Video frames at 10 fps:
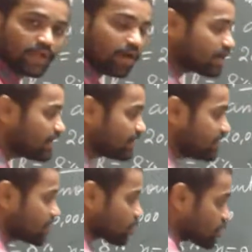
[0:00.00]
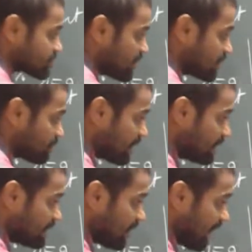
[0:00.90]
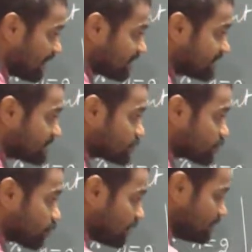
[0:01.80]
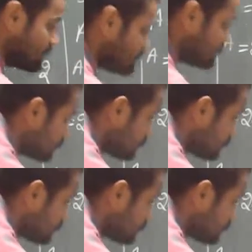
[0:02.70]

Okay, cross multiply. 100 into 1,